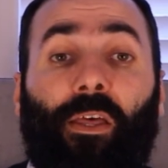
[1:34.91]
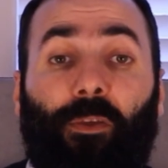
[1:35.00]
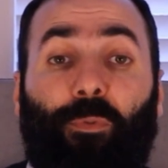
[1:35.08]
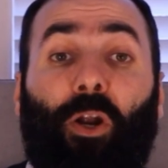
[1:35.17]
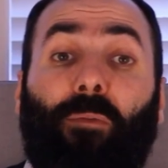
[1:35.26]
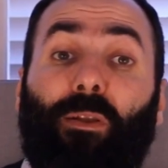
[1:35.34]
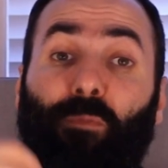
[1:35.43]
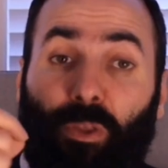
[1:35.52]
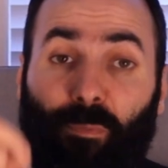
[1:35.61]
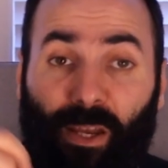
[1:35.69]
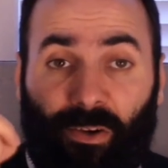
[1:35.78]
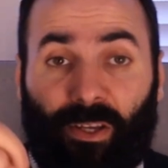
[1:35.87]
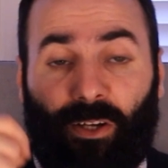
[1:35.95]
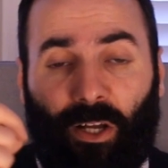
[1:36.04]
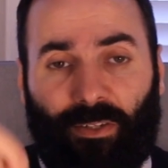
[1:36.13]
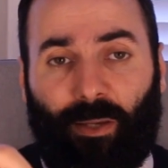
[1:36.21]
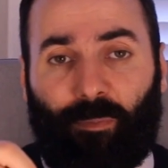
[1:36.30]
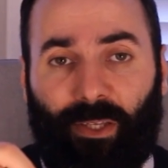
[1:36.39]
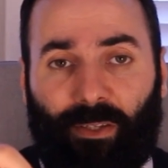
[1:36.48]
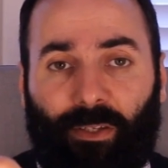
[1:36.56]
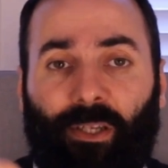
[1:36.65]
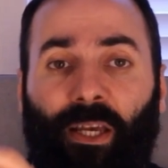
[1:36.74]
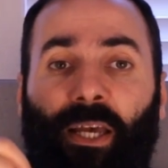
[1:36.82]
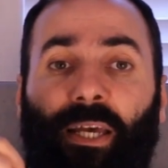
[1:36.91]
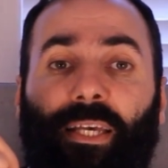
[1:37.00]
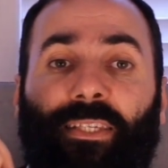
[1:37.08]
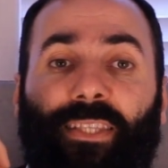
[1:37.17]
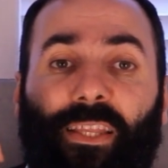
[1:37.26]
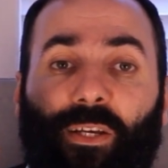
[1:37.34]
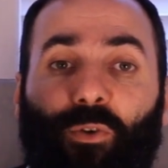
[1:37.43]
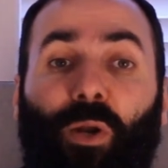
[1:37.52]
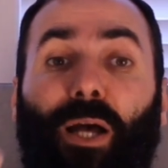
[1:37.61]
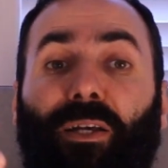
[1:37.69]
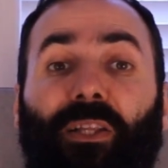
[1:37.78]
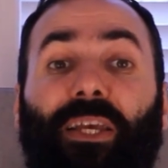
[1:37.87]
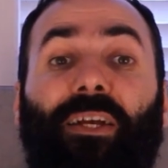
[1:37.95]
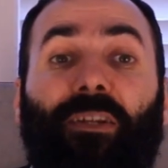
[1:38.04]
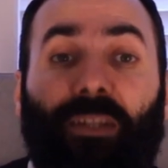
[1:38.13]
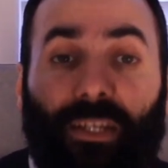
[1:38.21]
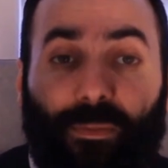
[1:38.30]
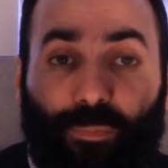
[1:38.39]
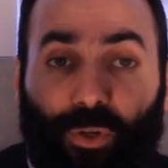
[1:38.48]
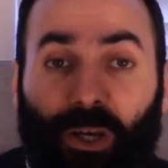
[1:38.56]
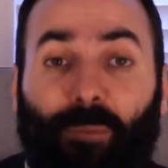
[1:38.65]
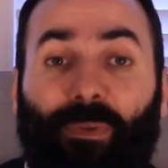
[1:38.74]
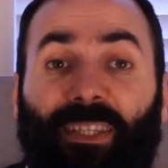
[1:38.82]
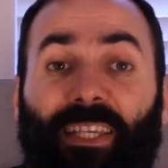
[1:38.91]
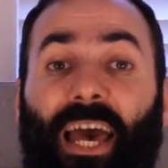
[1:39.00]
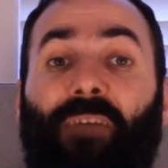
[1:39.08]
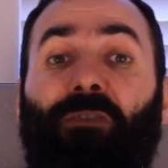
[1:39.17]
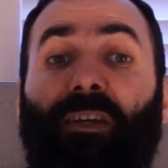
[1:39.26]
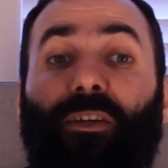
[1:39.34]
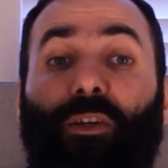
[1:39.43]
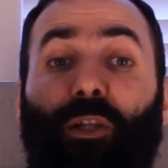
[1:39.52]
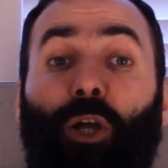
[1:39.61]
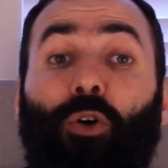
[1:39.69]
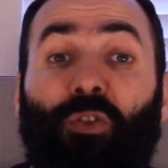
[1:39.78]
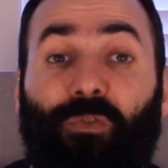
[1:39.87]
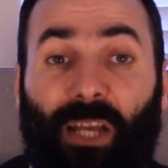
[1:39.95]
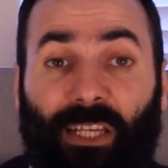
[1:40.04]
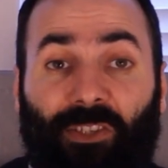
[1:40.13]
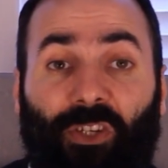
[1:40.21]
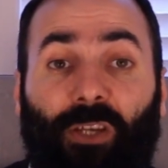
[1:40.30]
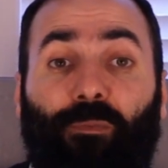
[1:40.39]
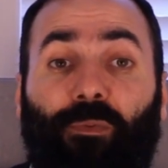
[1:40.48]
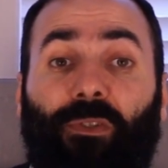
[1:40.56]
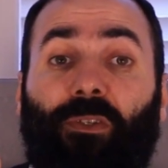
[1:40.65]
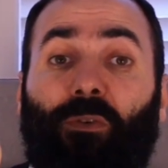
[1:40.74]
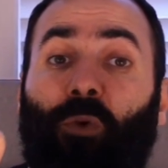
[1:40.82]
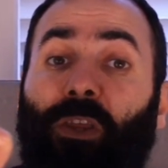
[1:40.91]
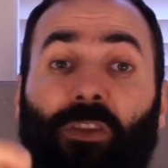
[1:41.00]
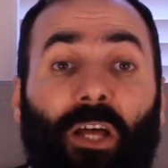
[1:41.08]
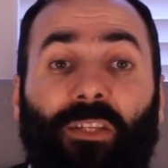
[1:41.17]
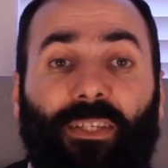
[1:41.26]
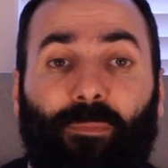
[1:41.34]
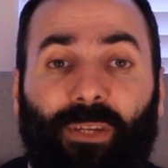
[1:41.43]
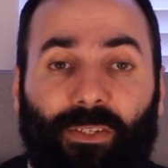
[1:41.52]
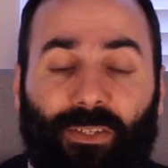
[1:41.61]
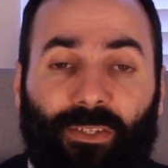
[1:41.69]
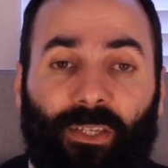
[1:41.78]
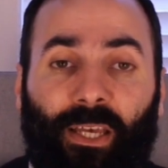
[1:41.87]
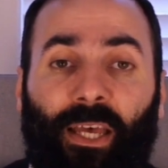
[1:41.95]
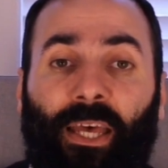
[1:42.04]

The problem with marrying a non-submitter is that the Quran clearly prohibits having close friendships with non-submitters.